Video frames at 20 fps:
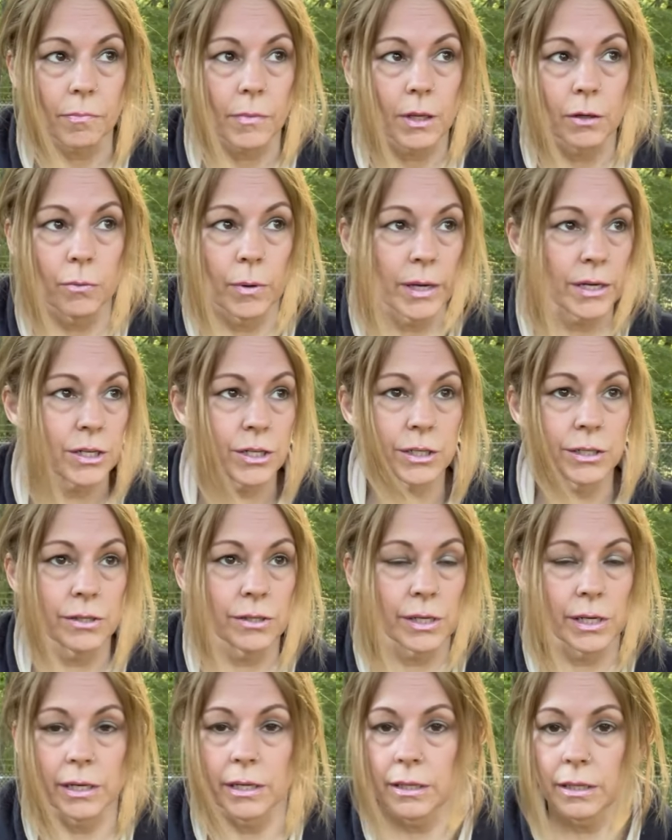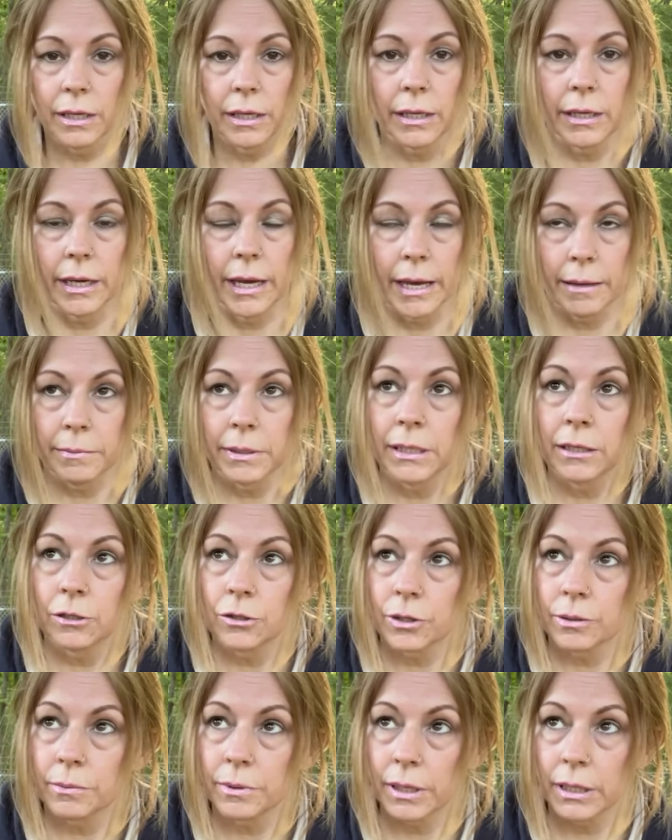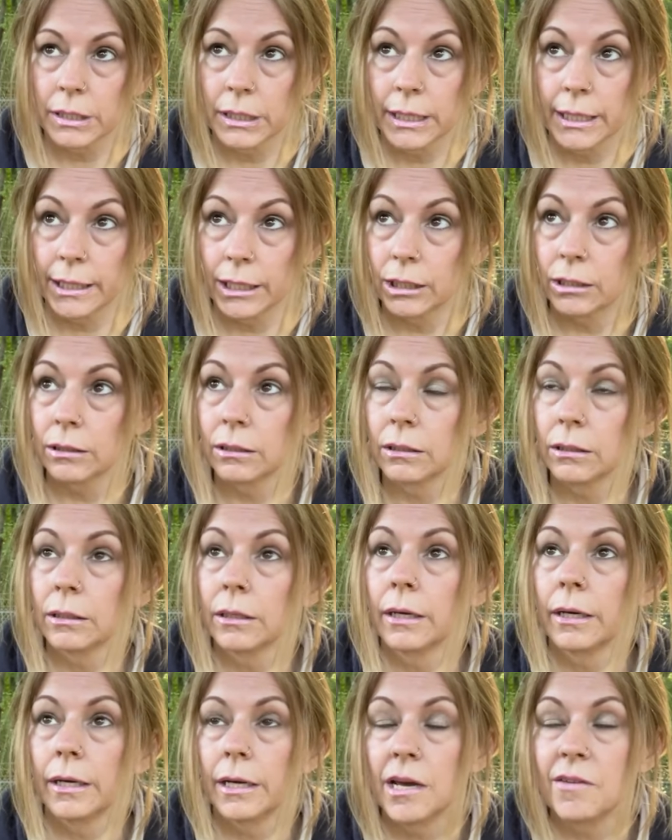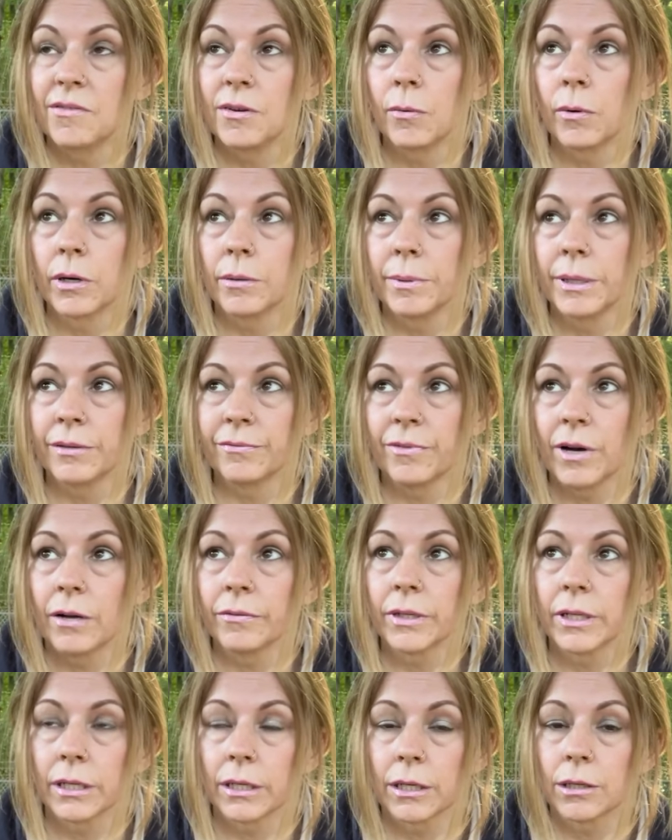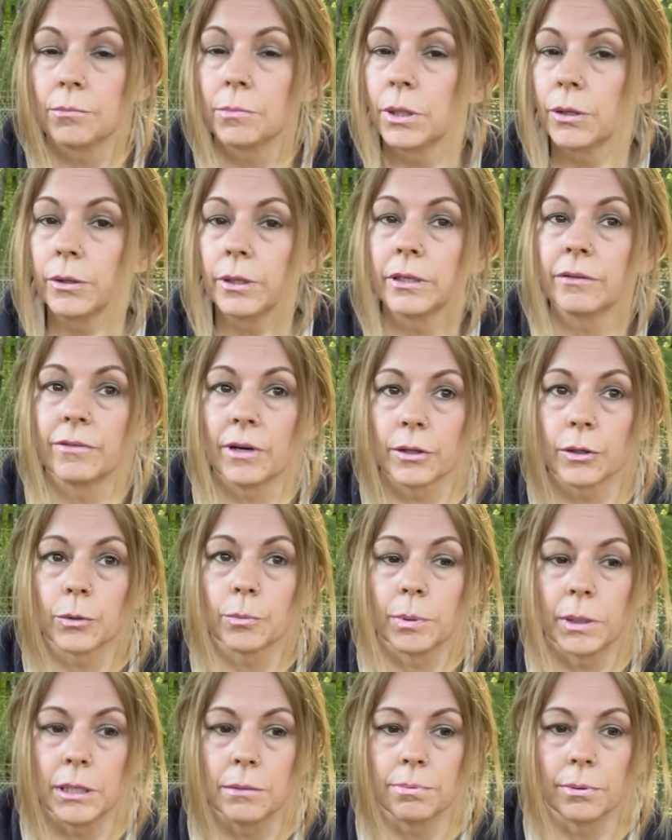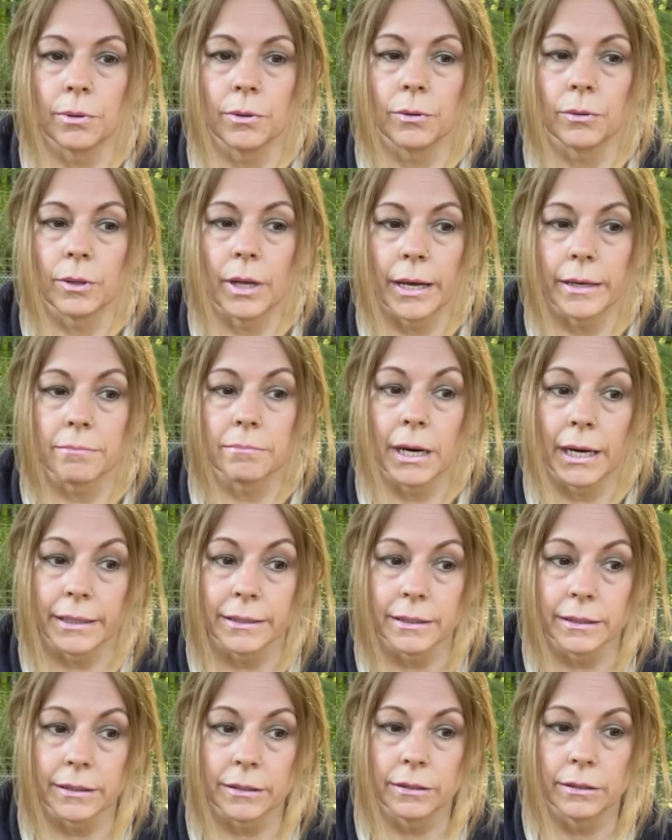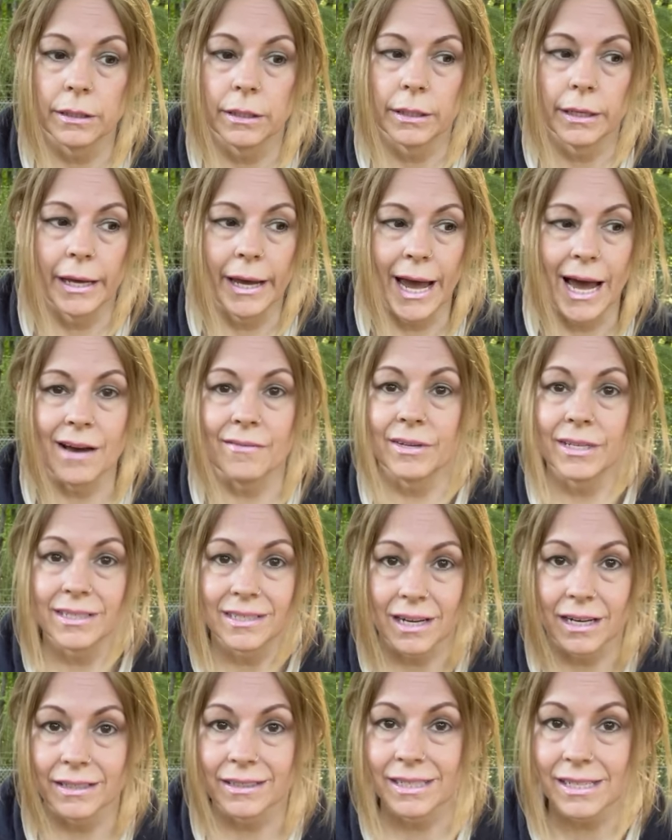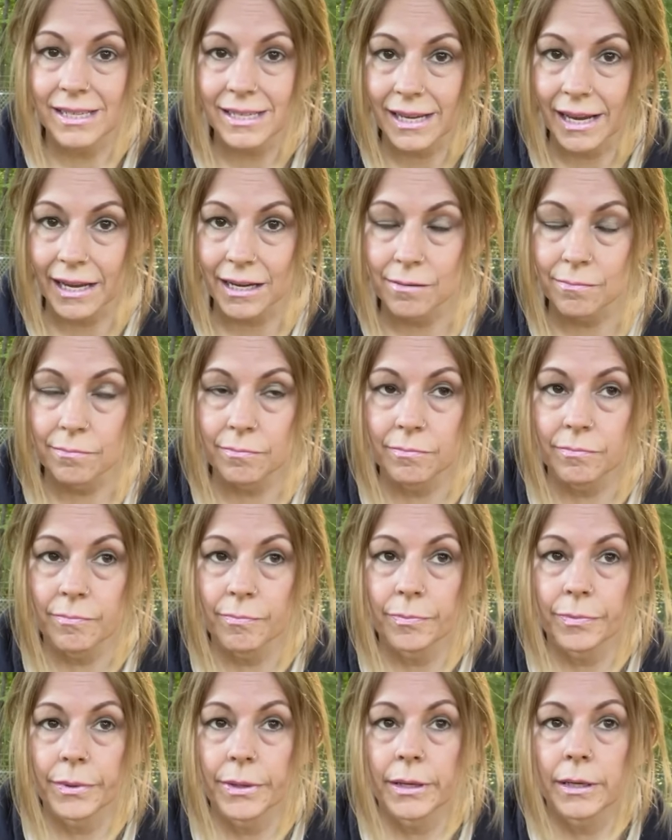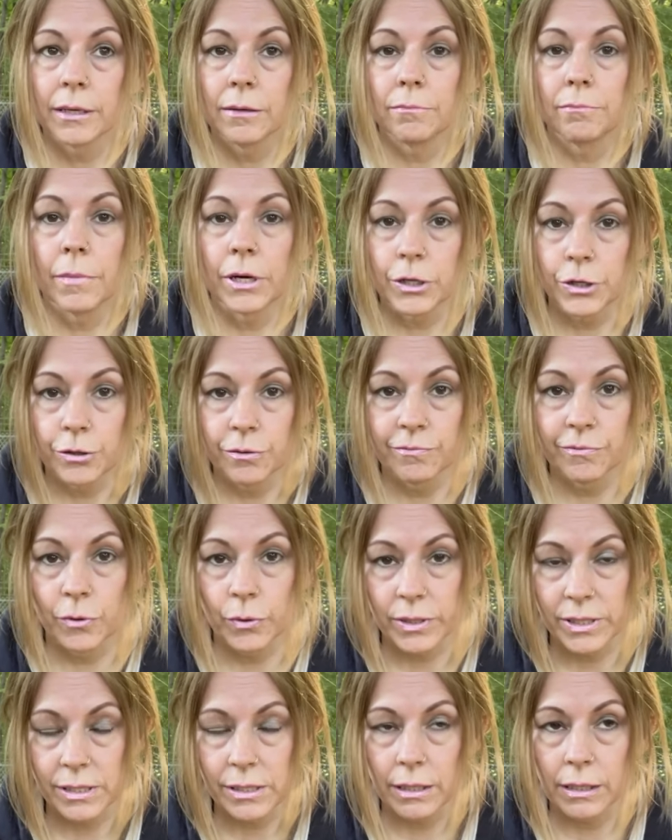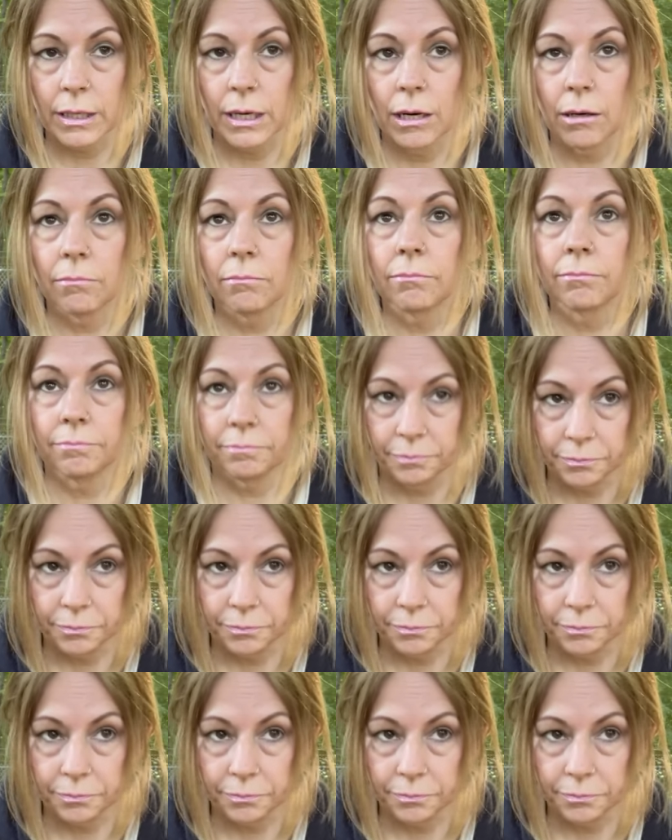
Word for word: Questions, anything, AmanitaDreamer.net. If you want to be involved in a community of other people, like-minded, having done the same, mushroomvoice.com.